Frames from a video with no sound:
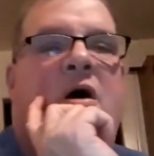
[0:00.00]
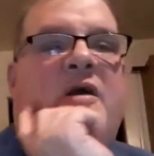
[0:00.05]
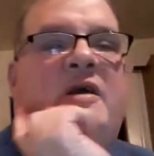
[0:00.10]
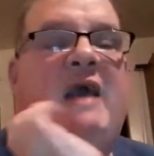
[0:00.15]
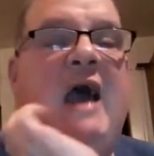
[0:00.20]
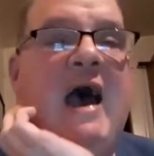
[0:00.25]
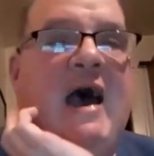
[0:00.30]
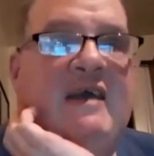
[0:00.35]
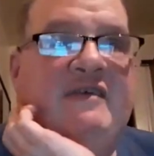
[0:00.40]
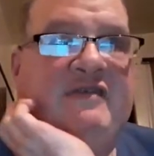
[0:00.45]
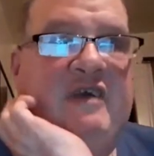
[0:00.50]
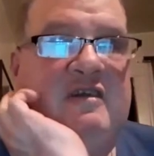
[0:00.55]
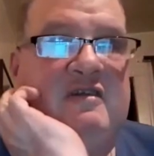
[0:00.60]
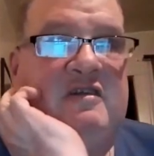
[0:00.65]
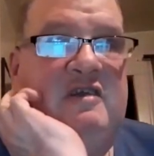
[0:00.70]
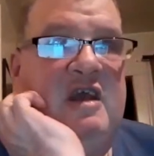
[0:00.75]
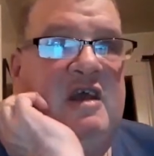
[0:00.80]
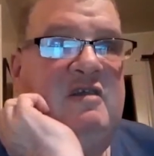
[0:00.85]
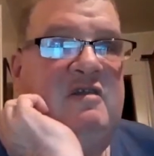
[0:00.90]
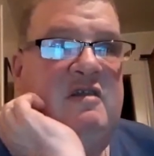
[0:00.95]
Guys, I
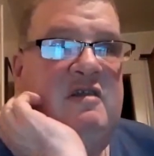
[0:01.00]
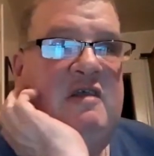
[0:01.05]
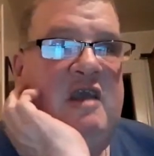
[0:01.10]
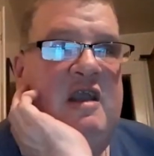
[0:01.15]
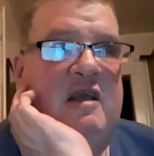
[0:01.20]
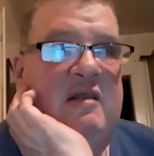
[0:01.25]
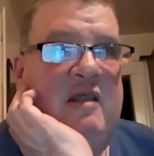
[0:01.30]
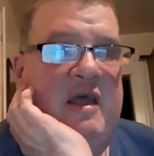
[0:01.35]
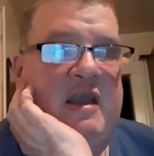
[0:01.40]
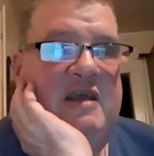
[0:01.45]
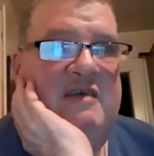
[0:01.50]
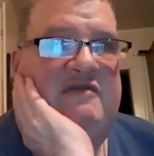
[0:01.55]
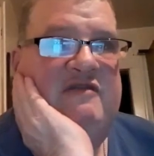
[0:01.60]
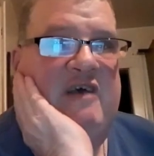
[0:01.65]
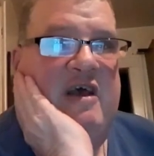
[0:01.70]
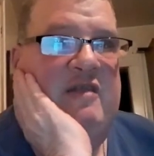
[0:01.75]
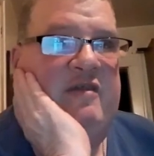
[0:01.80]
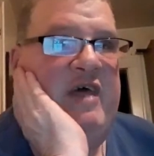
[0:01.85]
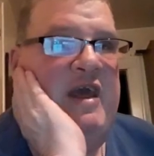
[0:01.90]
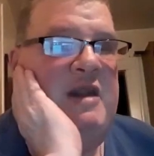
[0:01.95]
did like I
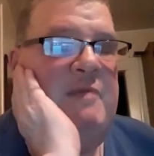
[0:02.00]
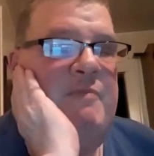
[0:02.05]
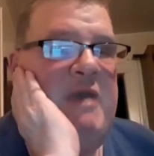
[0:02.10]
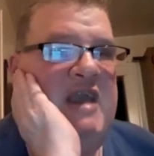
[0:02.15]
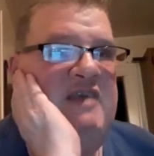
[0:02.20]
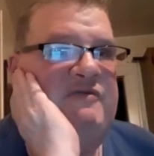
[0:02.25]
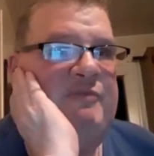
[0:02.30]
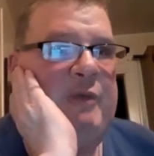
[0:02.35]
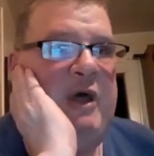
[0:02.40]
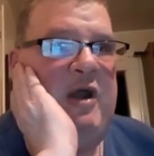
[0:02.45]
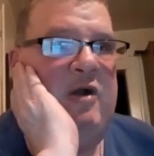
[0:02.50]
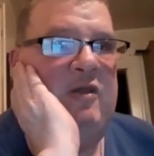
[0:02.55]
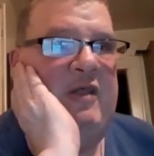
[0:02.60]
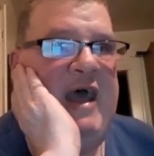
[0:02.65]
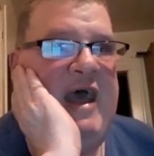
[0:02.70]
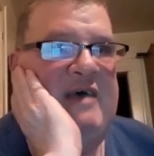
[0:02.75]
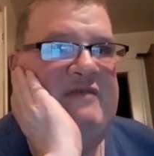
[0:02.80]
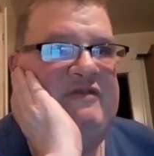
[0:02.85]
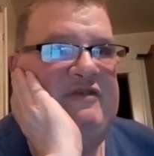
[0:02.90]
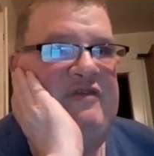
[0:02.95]
said, Lady Bass Player
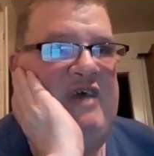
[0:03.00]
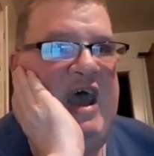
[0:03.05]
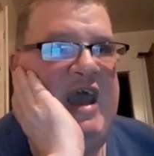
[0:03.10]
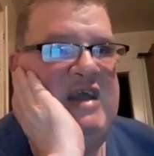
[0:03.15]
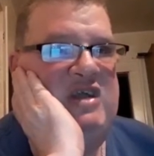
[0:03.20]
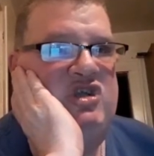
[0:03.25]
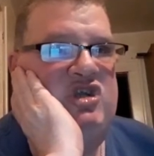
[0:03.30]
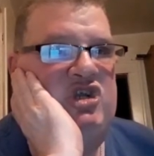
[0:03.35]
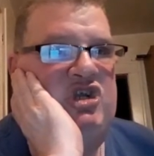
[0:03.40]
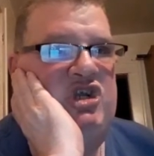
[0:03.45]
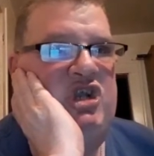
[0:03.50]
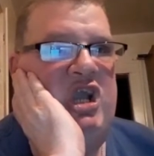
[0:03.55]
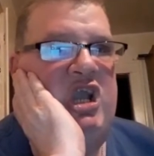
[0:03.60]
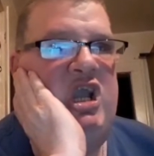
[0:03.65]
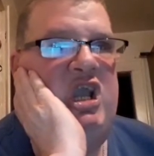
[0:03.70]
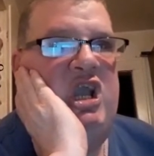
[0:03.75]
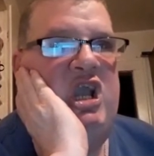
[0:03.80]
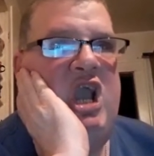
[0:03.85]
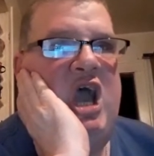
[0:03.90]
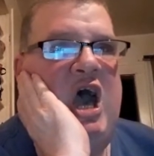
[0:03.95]
last night.
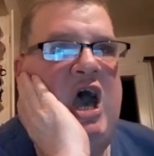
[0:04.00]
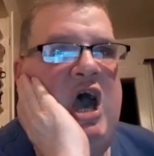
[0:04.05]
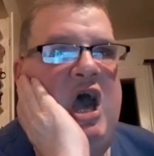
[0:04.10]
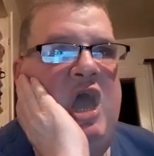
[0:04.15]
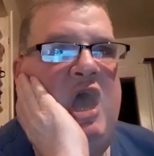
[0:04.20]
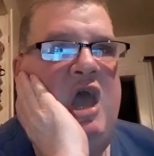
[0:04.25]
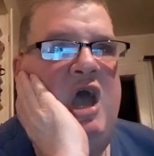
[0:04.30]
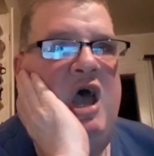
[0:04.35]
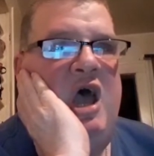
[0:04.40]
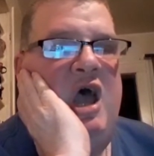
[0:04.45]
She asked